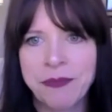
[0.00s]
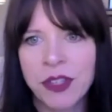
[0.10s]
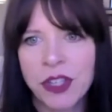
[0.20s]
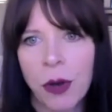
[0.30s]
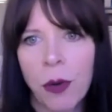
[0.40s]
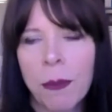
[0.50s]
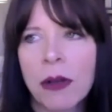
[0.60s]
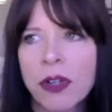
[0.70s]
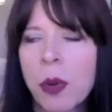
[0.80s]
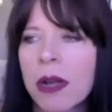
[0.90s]
So
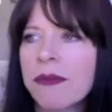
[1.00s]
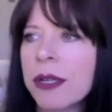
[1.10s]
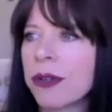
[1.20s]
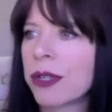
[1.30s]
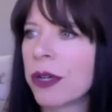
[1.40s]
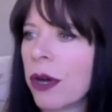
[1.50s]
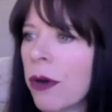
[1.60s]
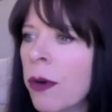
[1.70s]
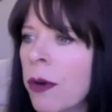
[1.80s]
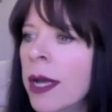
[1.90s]
about 12 years
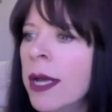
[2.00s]
ago,